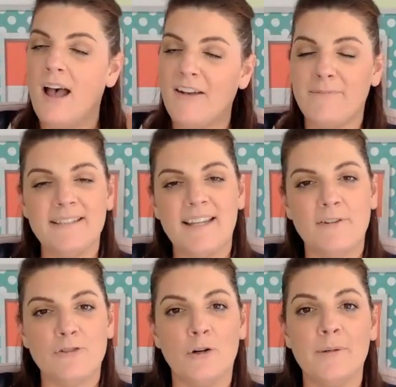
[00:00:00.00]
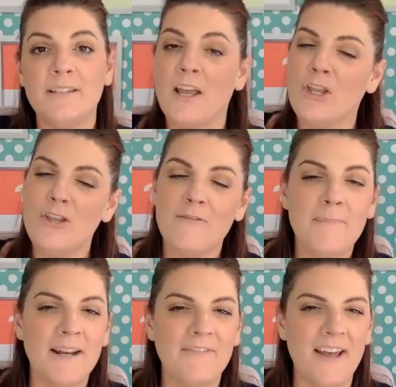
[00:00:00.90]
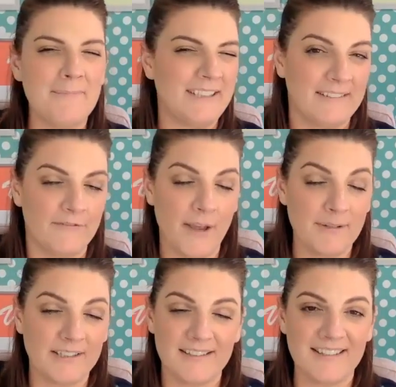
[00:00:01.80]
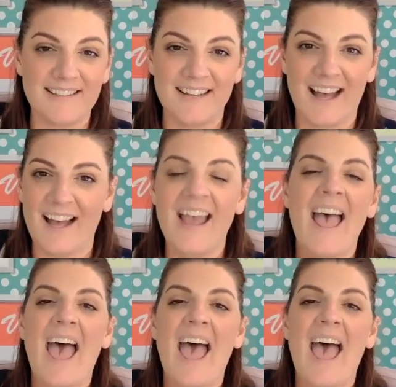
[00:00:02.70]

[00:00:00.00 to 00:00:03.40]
I've been Tash Corbin. You've been a fabulous listener.